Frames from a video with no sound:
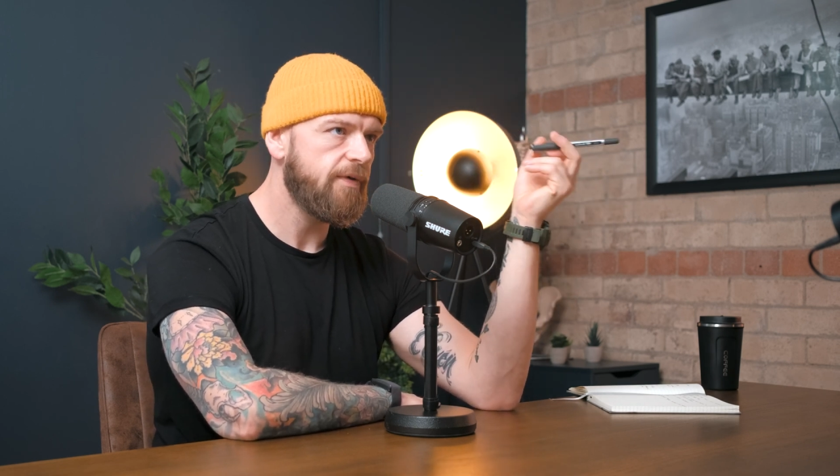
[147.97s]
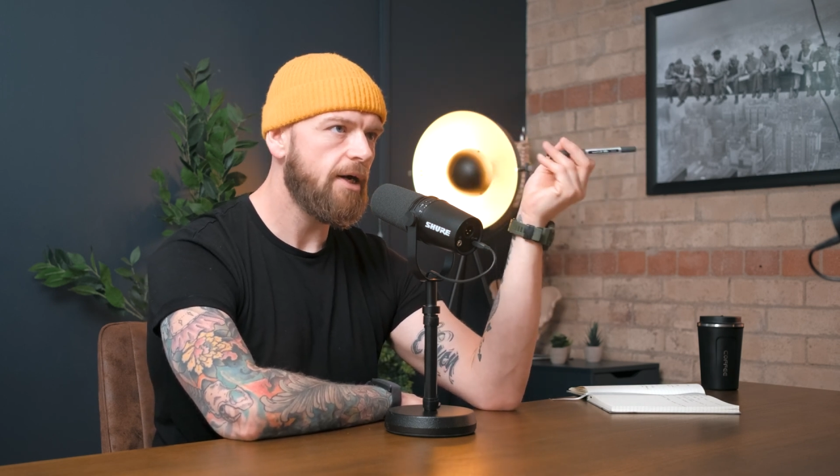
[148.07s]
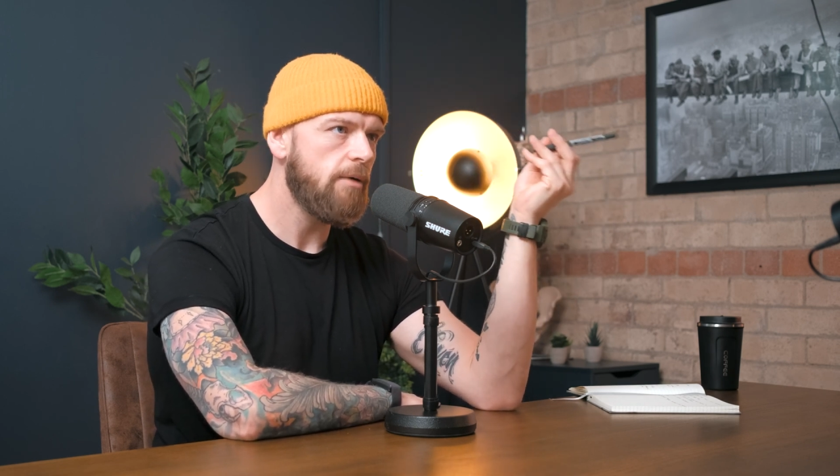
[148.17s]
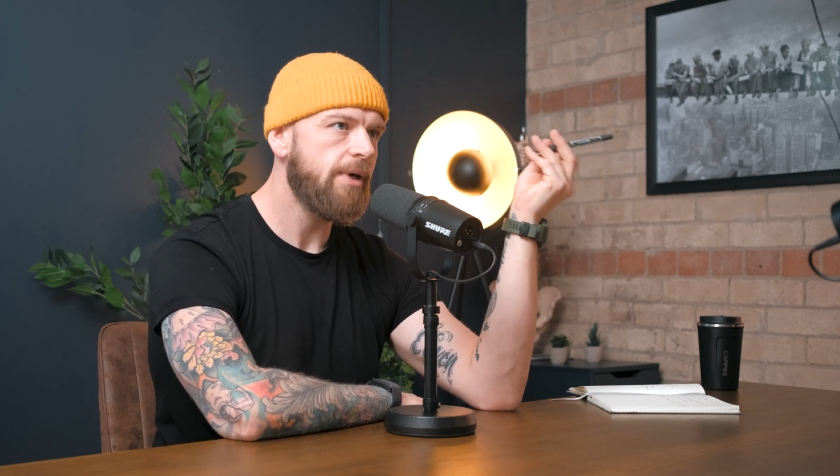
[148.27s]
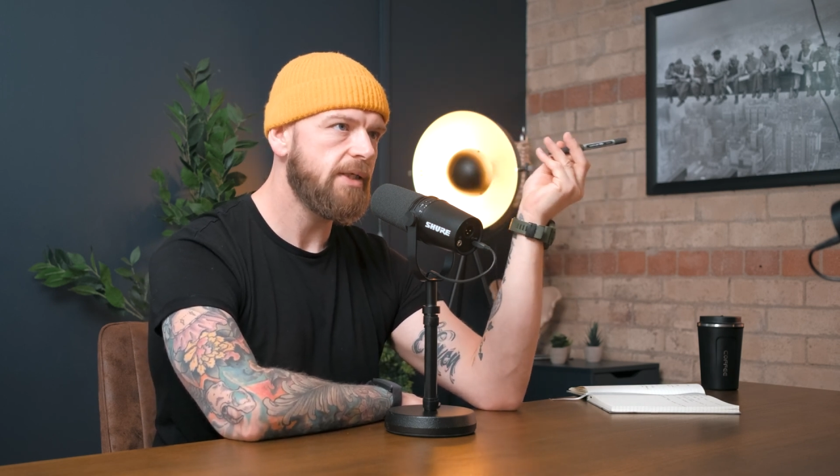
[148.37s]

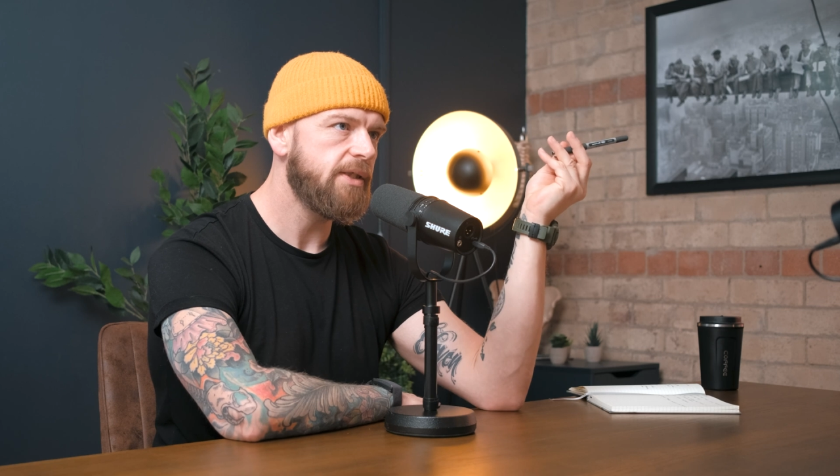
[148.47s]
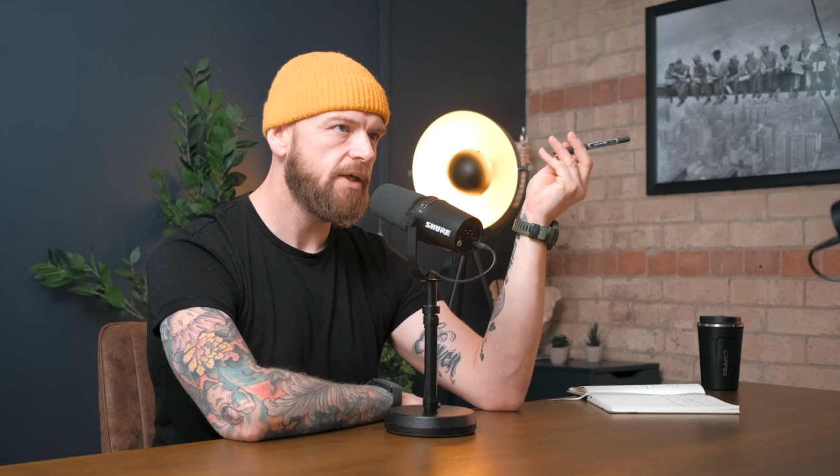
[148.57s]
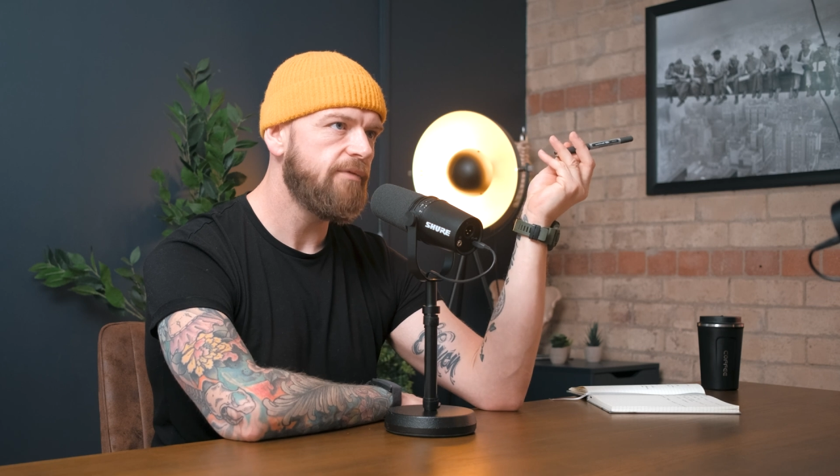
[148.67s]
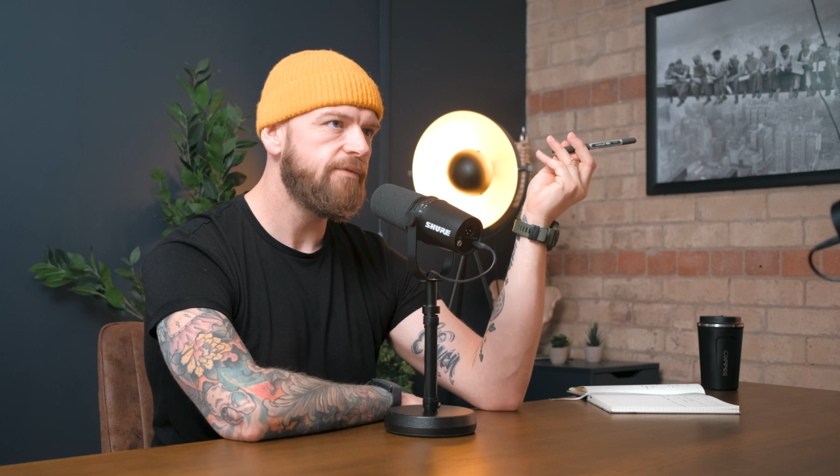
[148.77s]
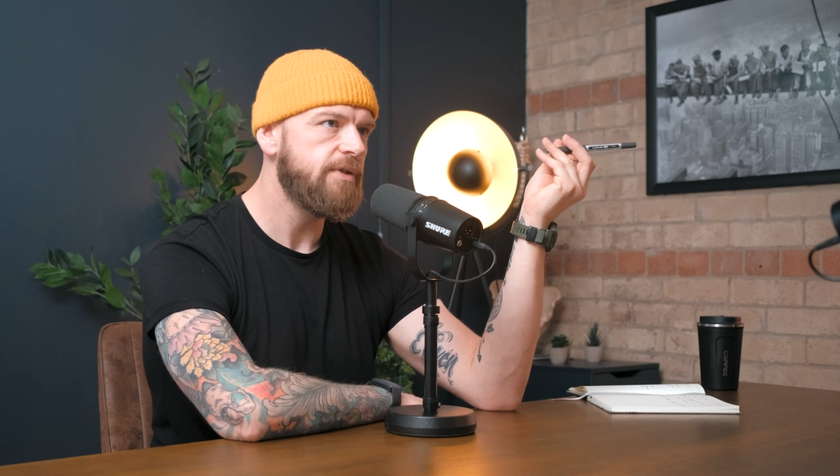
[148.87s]
chiropractic
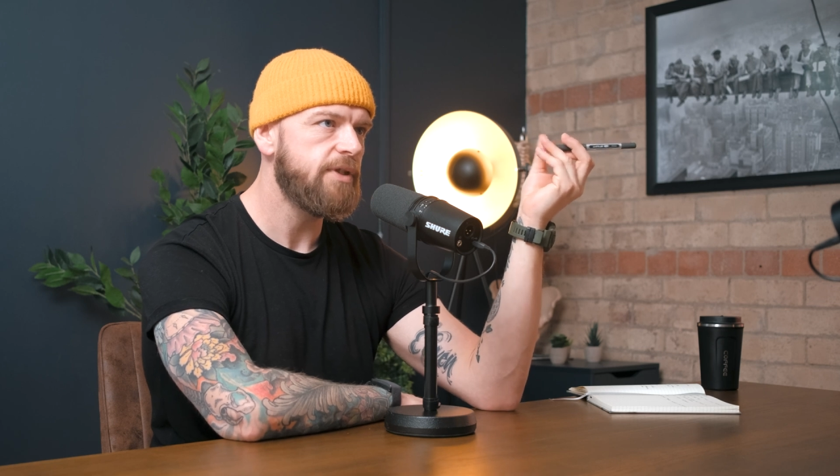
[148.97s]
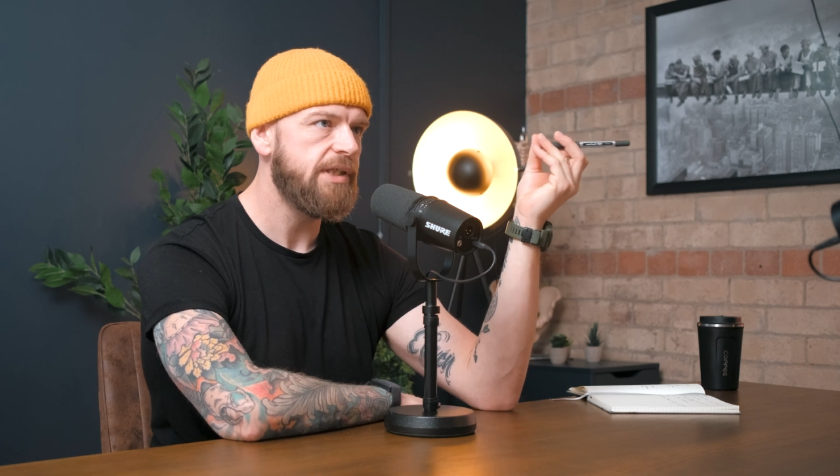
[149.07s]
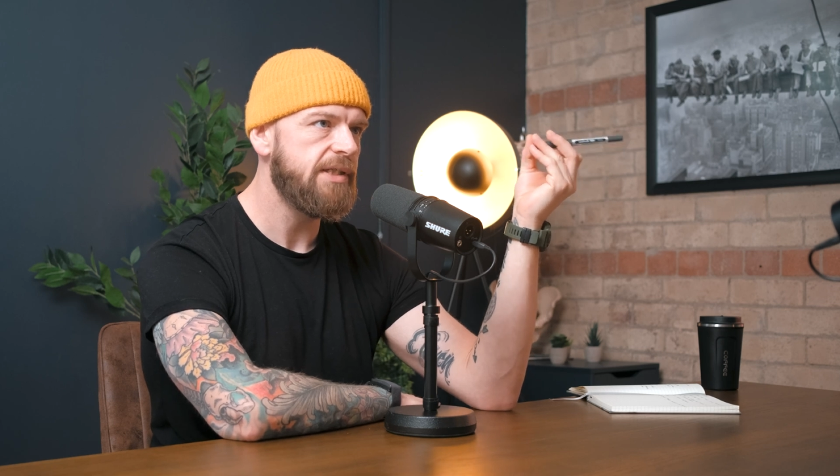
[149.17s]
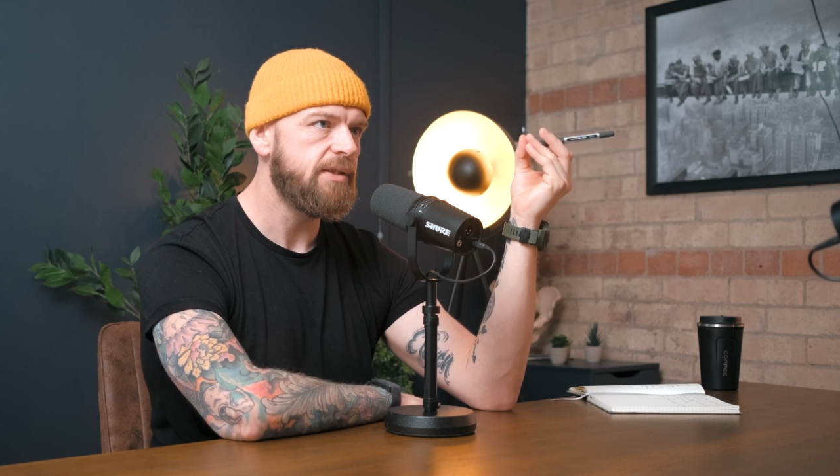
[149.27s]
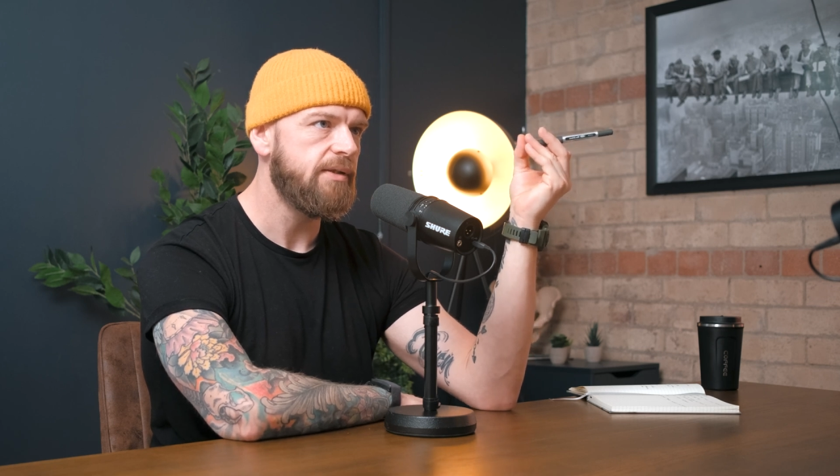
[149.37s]

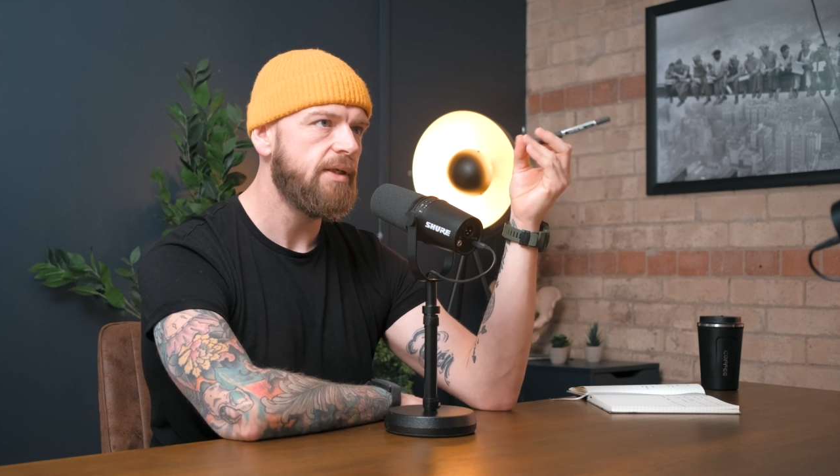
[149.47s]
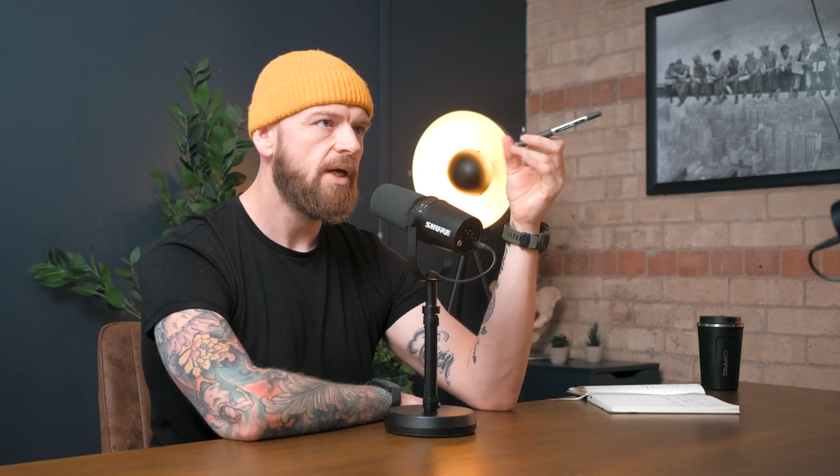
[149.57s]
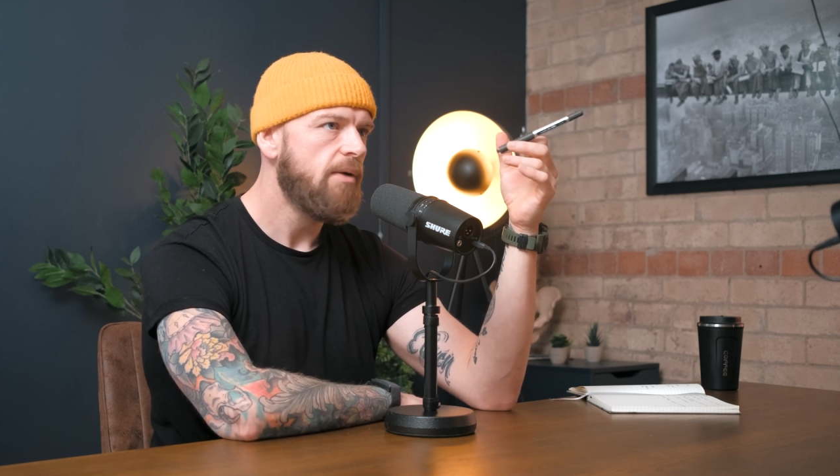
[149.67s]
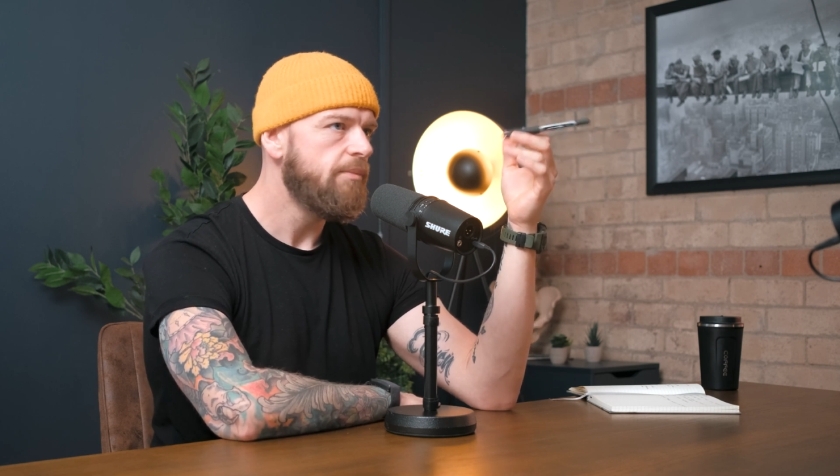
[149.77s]
conferences and